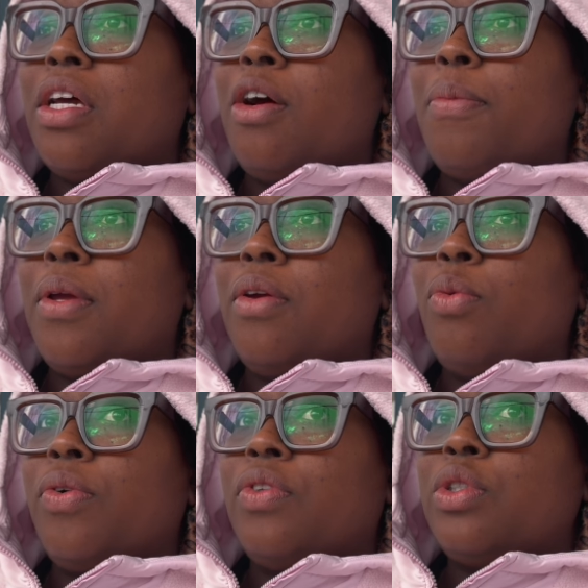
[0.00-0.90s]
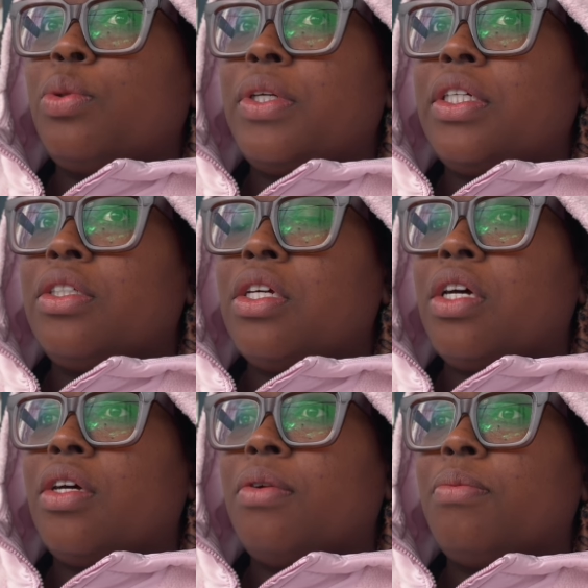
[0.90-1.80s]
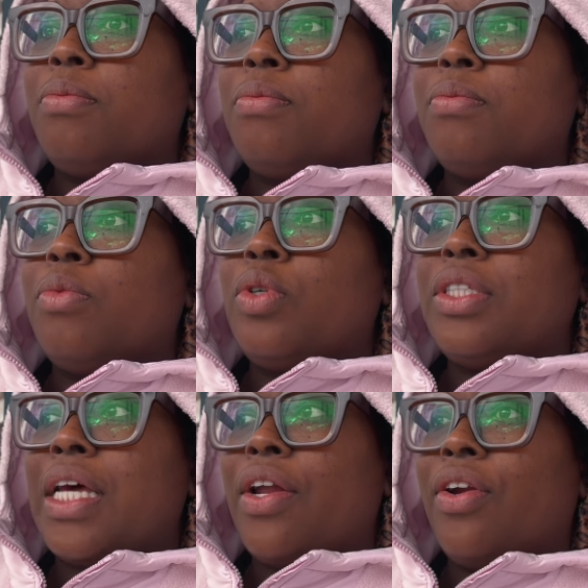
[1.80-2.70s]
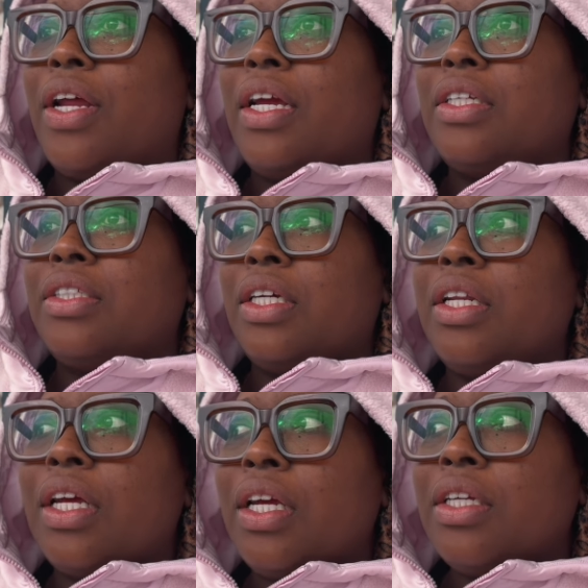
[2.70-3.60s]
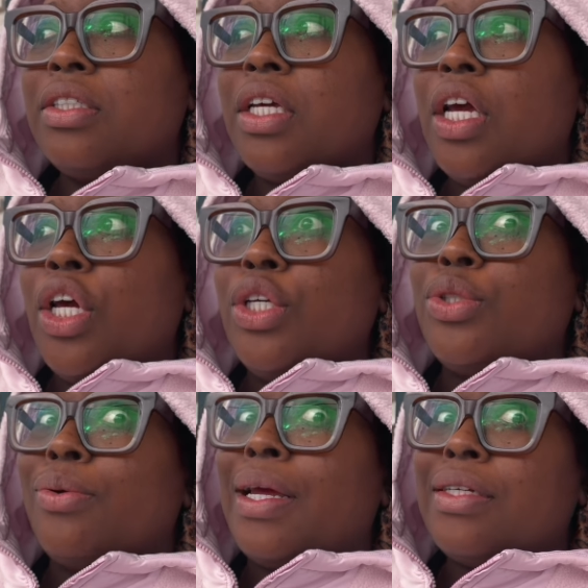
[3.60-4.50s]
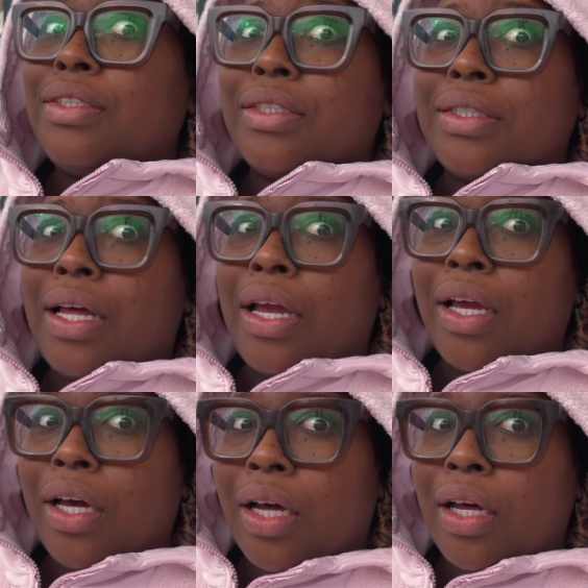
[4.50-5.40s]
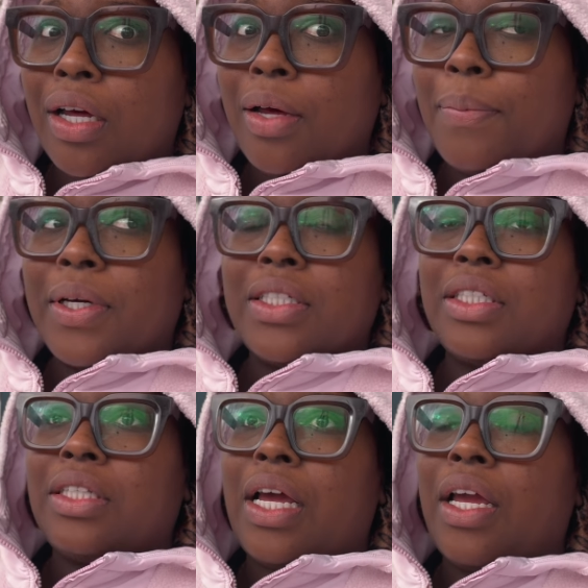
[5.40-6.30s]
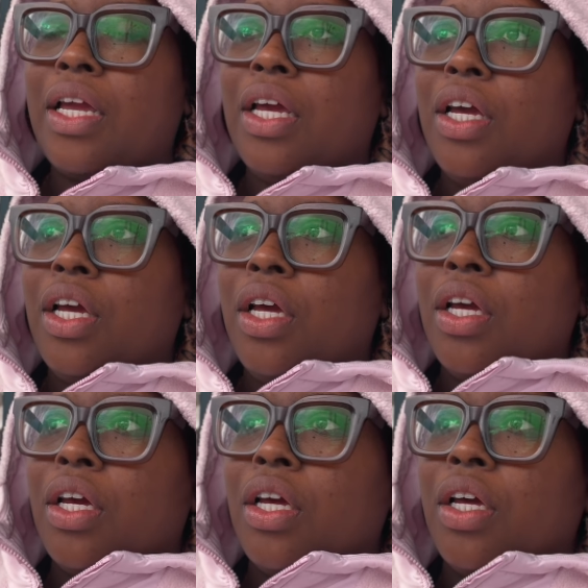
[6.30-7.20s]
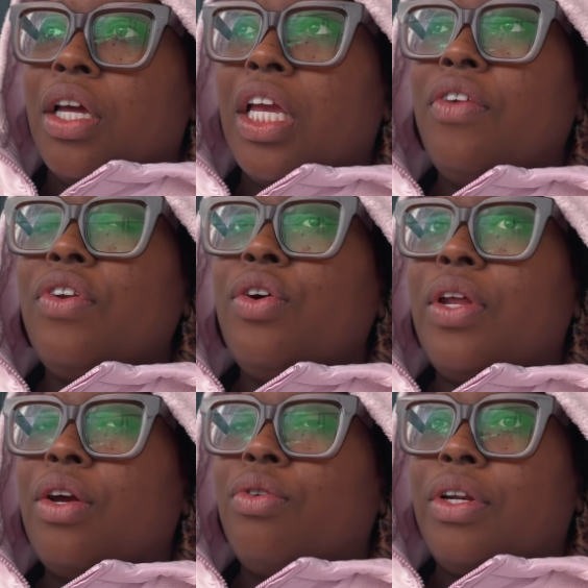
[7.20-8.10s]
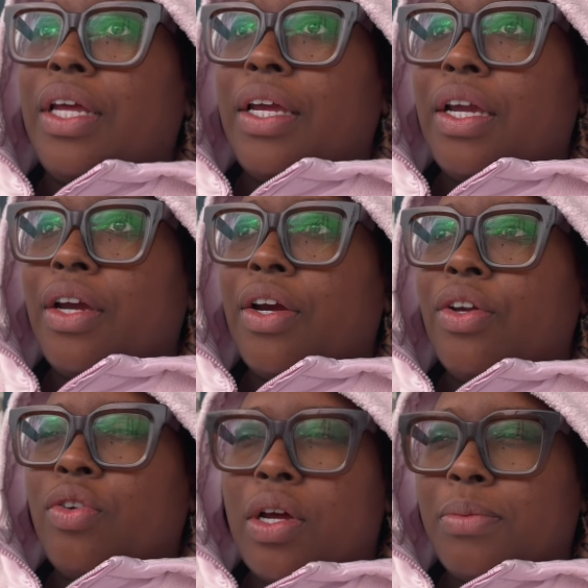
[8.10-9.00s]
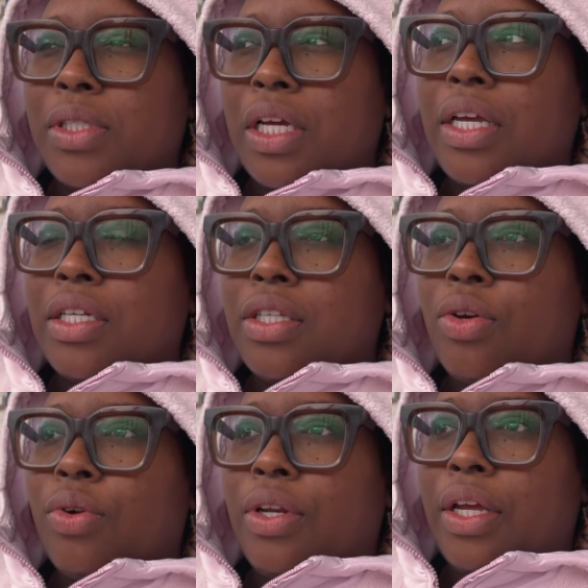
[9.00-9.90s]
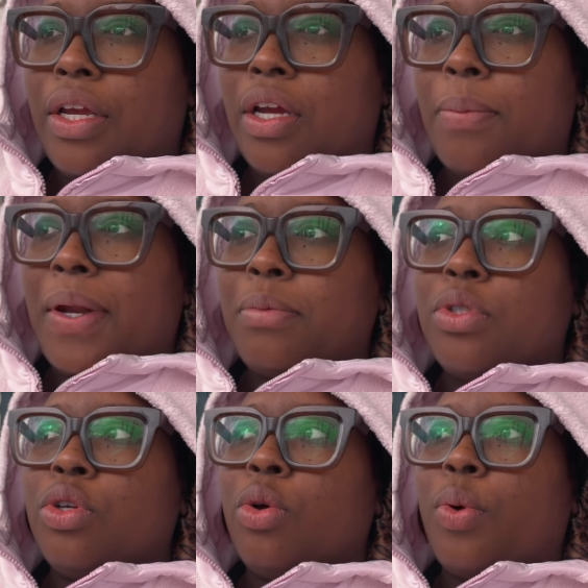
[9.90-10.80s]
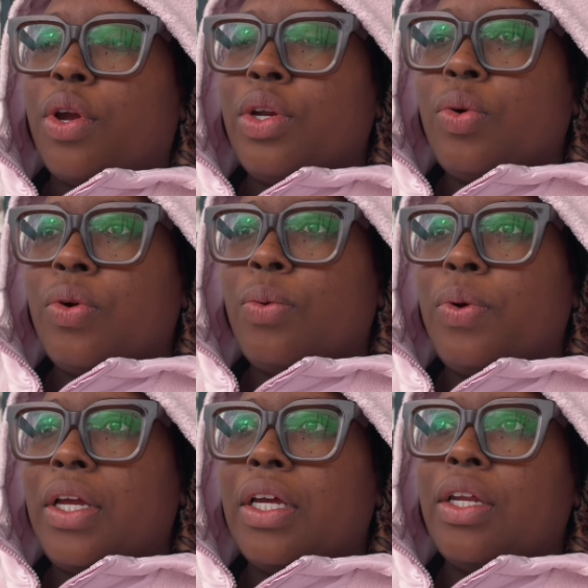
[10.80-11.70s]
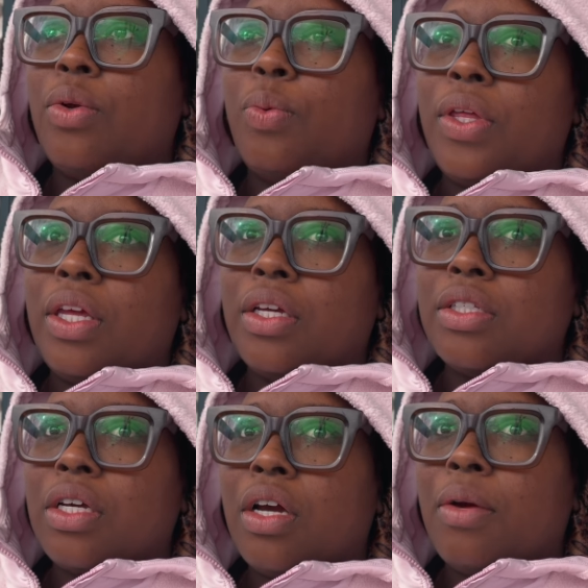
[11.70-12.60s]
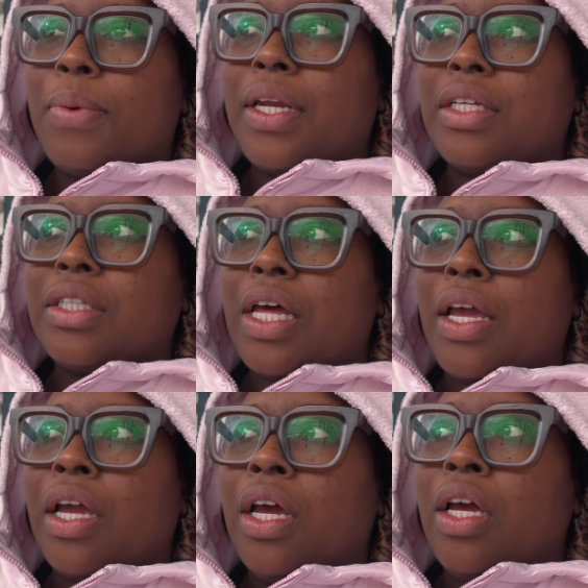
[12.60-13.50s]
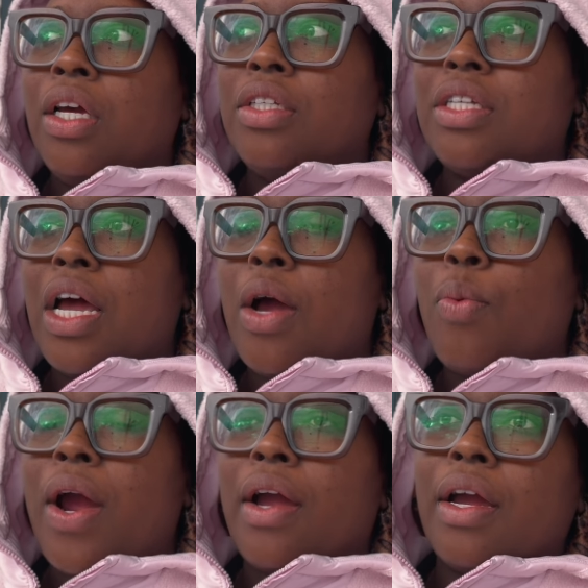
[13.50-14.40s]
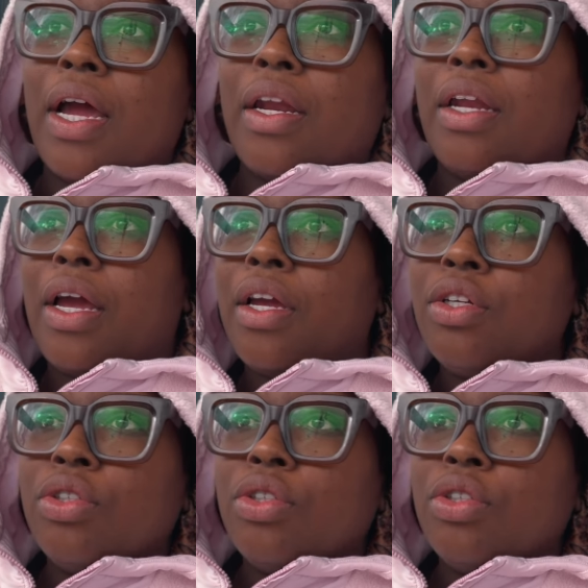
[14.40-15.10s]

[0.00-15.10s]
help me with the twins um, on saturday and sundays so that's just like ugh, because it's like even though they go to daycare, you know what I'm saying? Yes, they go to daycare, but I'm still working during the week. And then the weekends come, and that's like time where I can kind of like